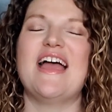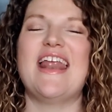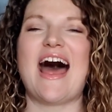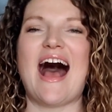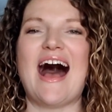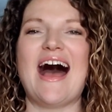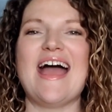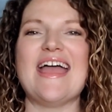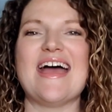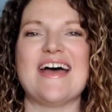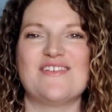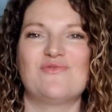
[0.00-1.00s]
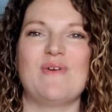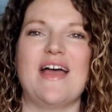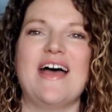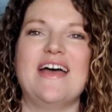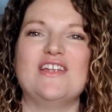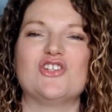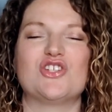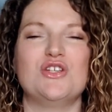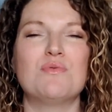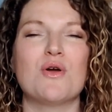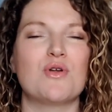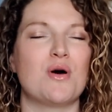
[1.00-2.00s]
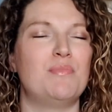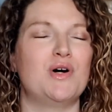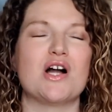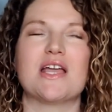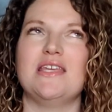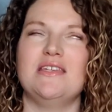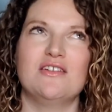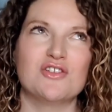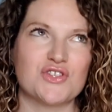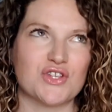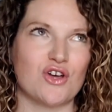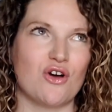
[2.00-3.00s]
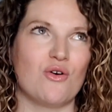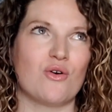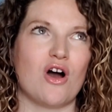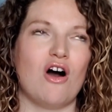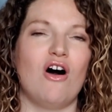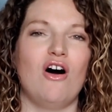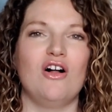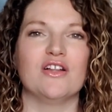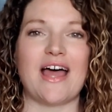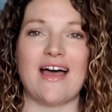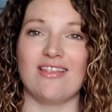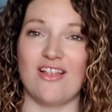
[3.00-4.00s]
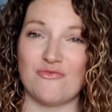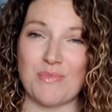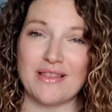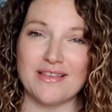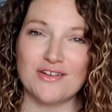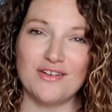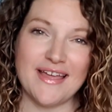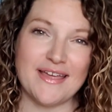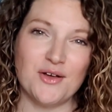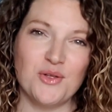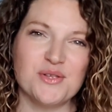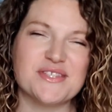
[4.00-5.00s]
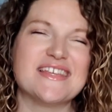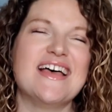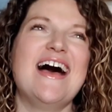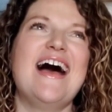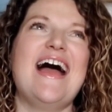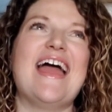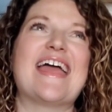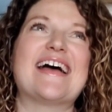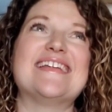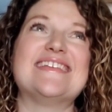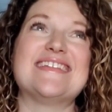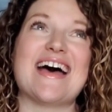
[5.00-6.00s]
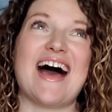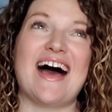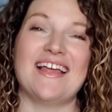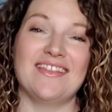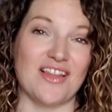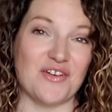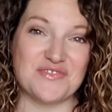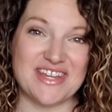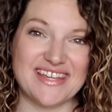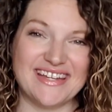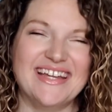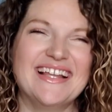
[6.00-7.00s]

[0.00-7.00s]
And I had read, she wrote a book years ago called I Love My Little A-holes, and I loved it.